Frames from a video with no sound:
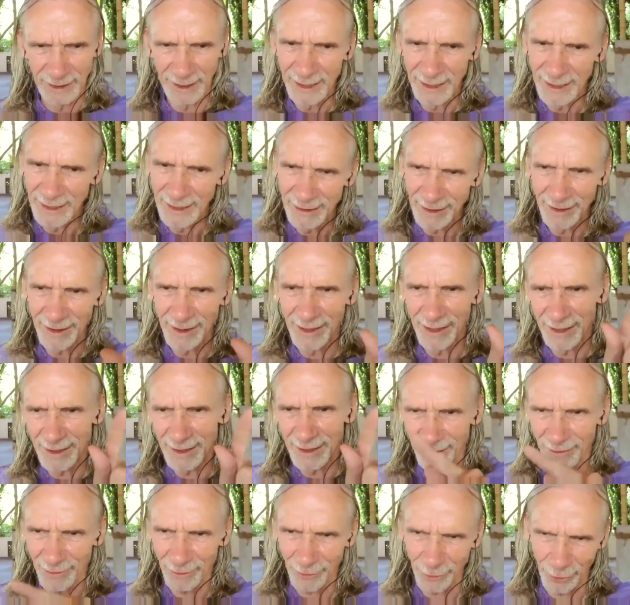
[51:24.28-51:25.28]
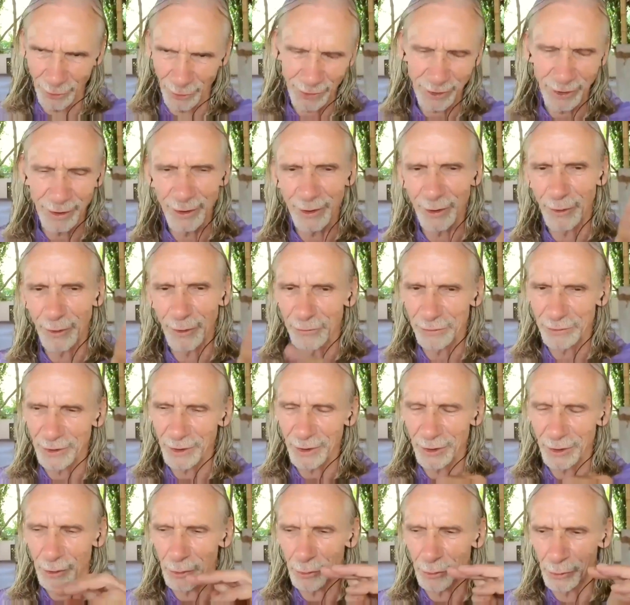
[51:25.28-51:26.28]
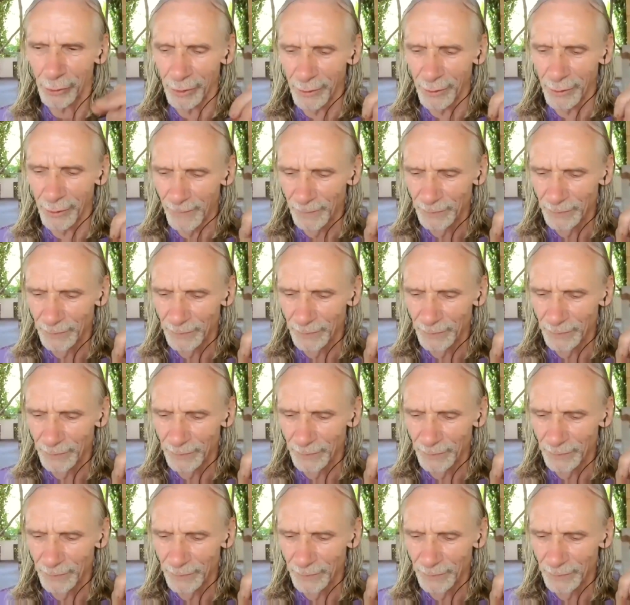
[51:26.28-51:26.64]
in the little circle of the role.